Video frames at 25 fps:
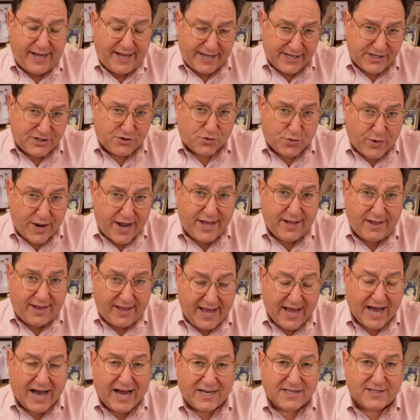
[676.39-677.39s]
Israeli
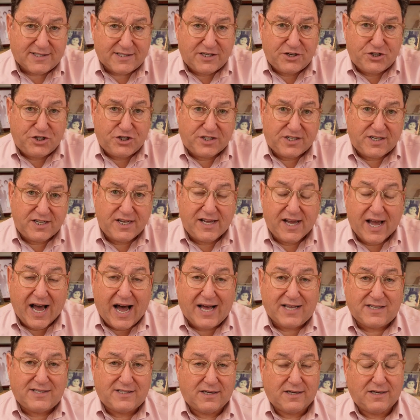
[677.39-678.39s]
hostages in
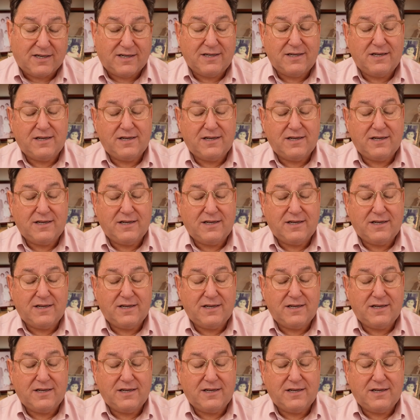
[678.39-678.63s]
Gaza